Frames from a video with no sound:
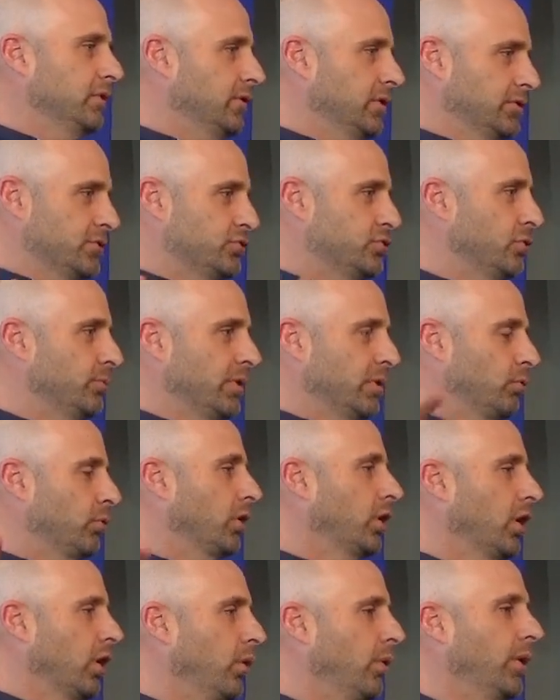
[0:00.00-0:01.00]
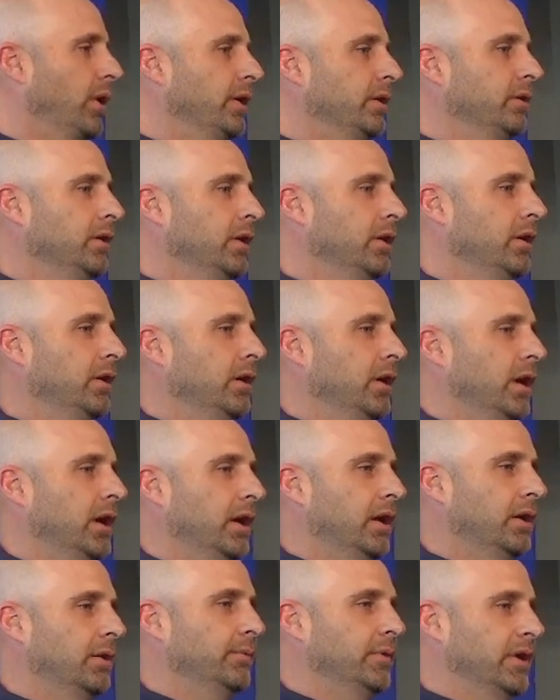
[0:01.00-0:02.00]
assuming we're going,
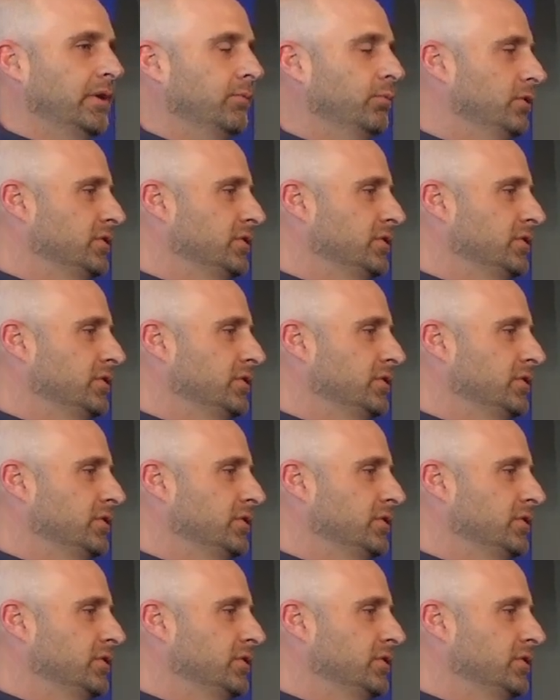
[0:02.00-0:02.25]
and